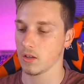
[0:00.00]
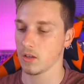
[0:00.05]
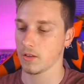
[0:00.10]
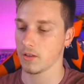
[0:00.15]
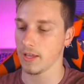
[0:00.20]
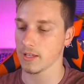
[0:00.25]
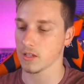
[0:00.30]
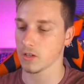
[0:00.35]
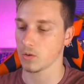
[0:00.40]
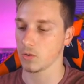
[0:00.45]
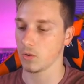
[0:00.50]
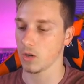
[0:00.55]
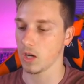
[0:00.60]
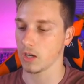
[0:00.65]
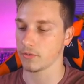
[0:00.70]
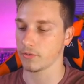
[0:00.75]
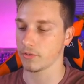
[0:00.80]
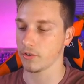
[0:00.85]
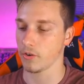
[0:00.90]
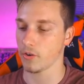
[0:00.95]
That's a cool card.
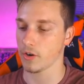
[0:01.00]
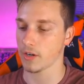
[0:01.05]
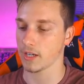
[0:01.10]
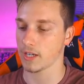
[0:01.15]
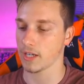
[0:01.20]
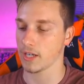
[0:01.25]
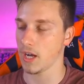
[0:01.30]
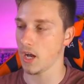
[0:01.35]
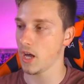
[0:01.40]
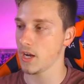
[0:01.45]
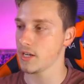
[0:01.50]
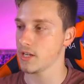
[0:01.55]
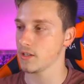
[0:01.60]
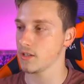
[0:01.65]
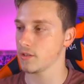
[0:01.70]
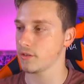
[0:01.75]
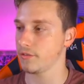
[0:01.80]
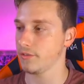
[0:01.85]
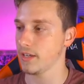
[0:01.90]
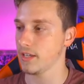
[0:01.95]
Pharaonic Guardian
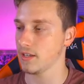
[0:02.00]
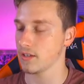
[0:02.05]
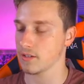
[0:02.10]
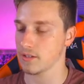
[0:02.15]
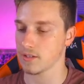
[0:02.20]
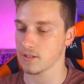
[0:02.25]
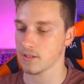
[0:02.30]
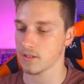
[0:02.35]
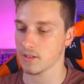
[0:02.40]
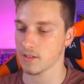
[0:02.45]
Sphinx.